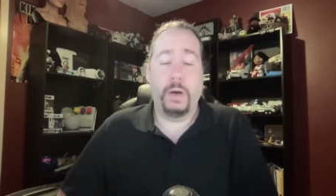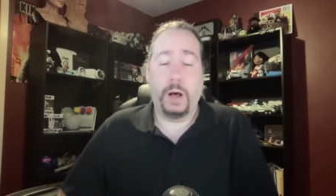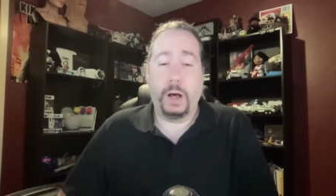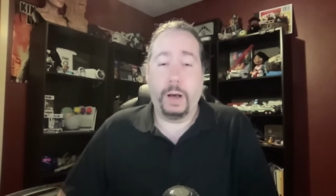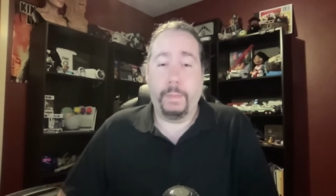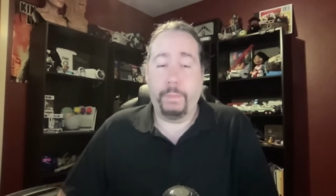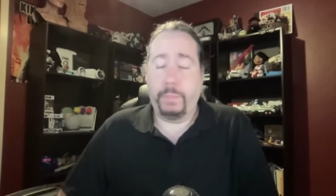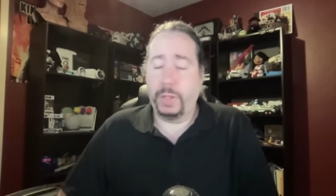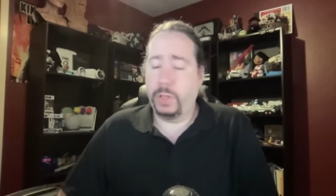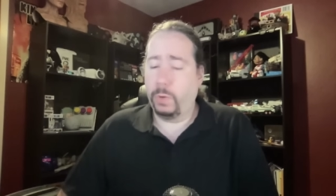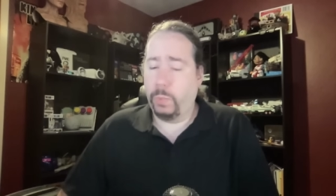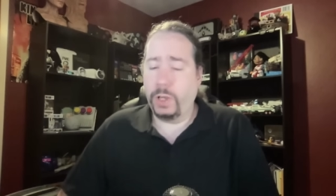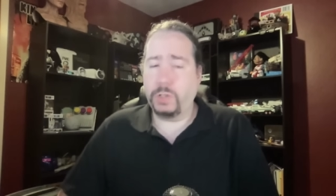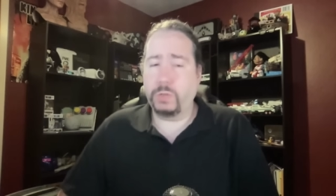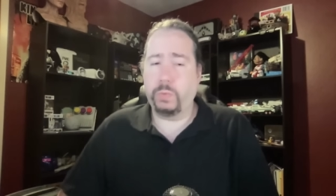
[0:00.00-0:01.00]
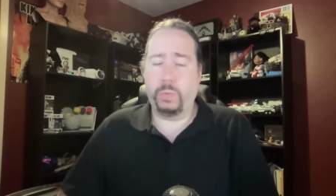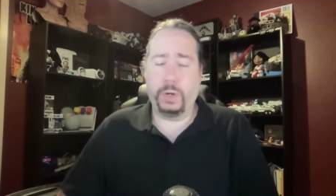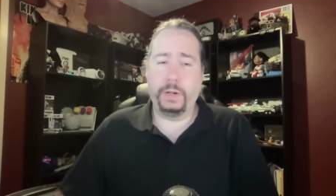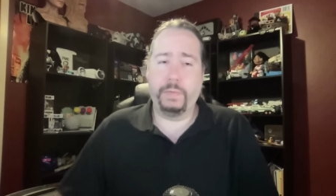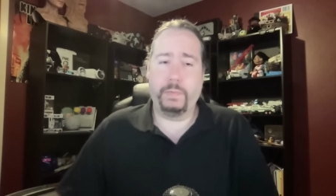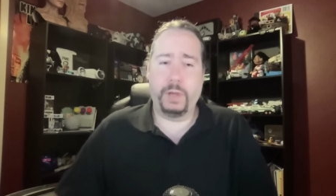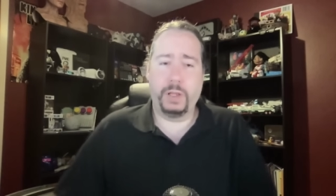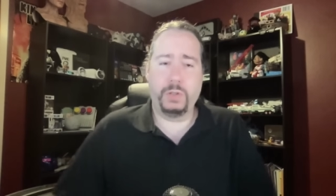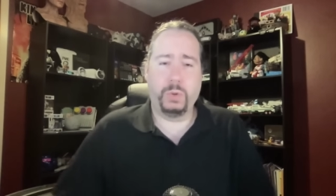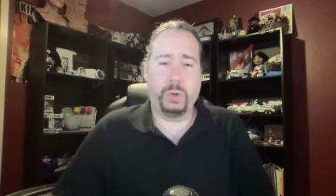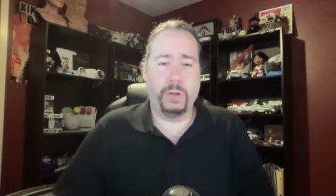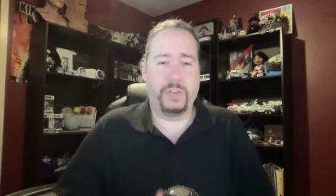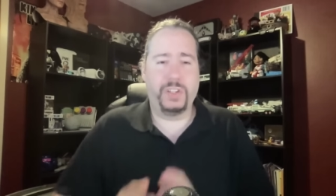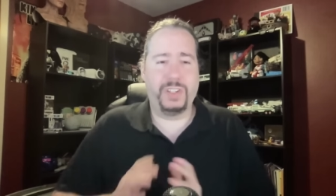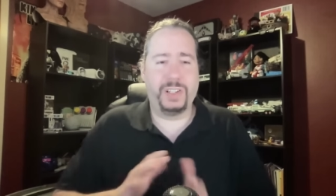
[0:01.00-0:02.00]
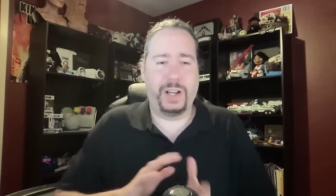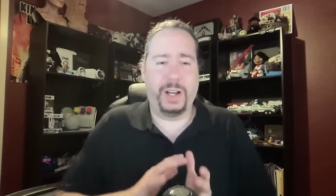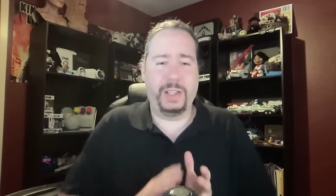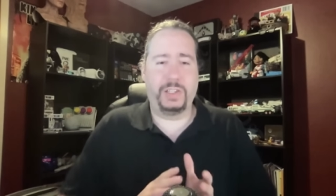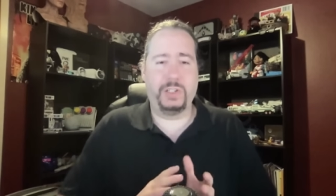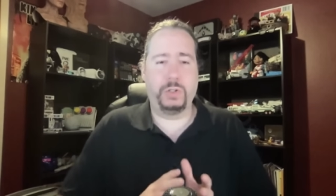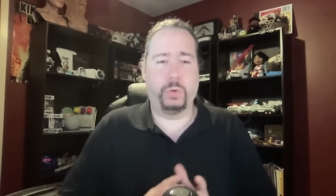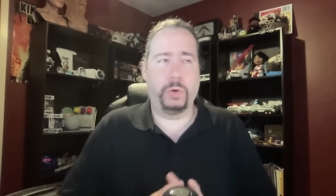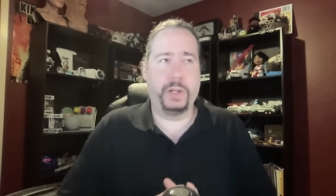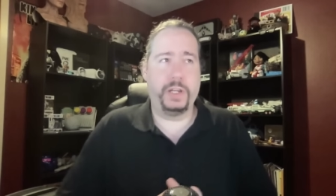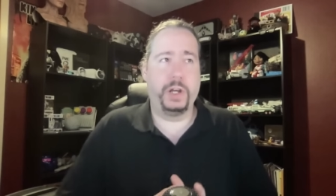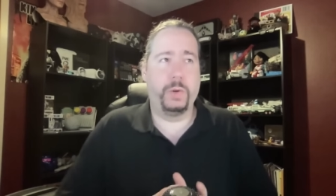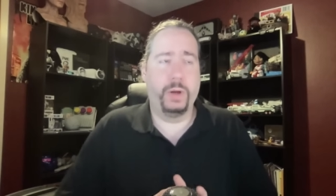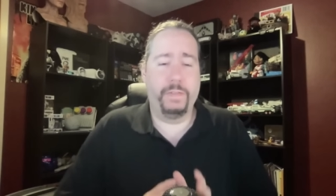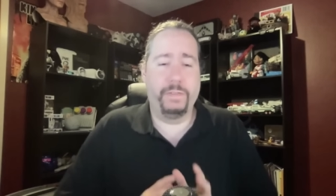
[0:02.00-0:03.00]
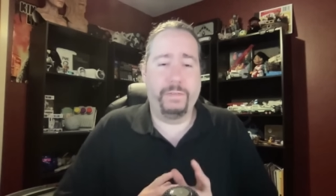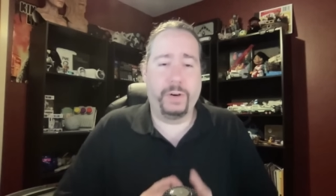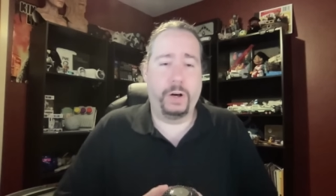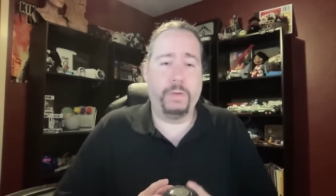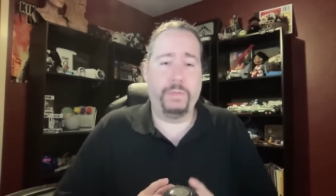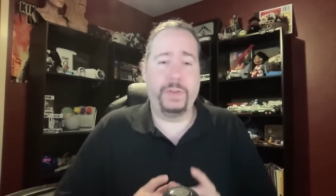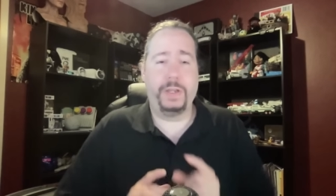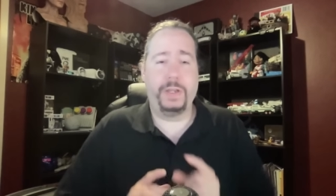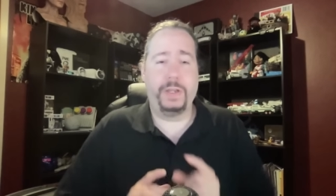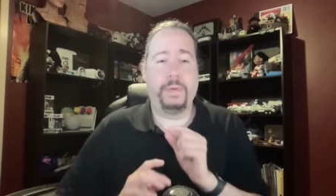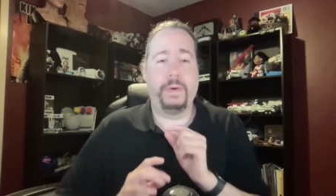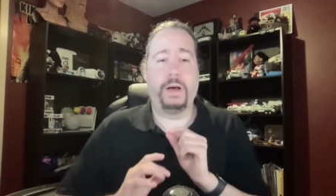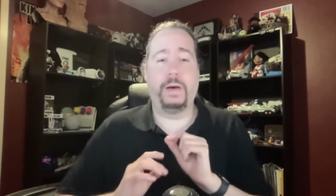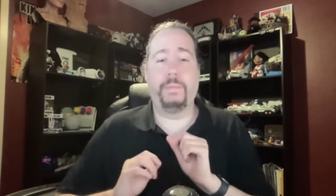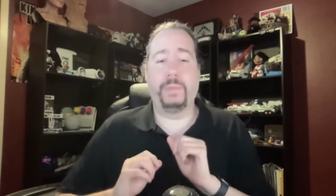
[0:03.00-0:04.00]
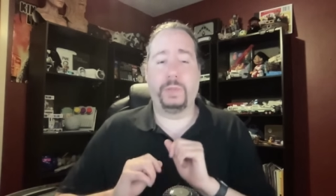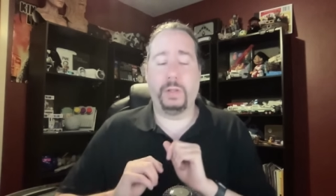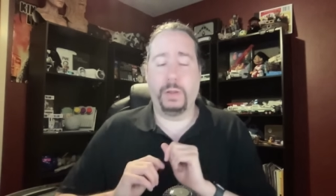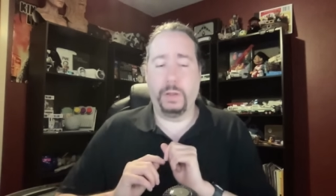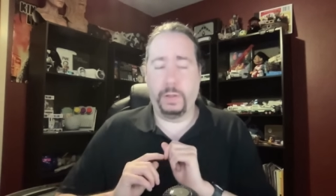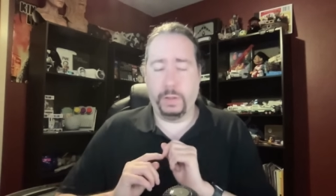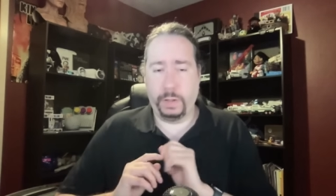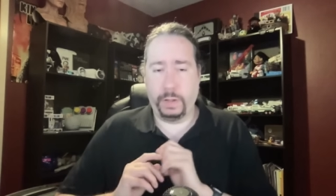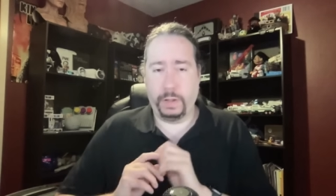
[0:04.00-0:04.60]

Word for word: Um, but there was one uh, sort of side story here involving um,